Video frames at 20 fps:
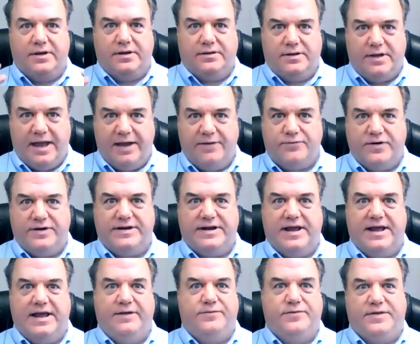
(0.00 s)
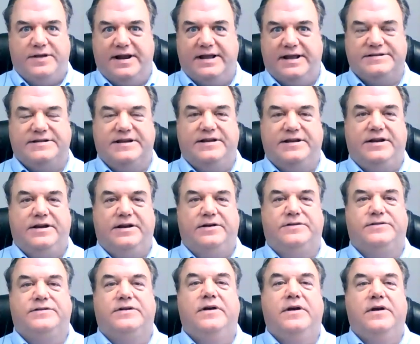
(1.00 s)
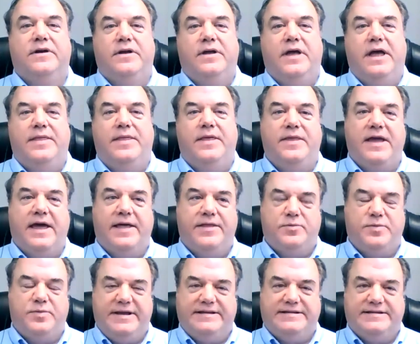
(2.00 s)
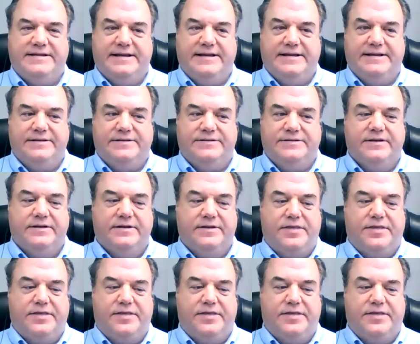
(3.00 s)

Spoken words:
every day for the next 10 years? And then the other piece is,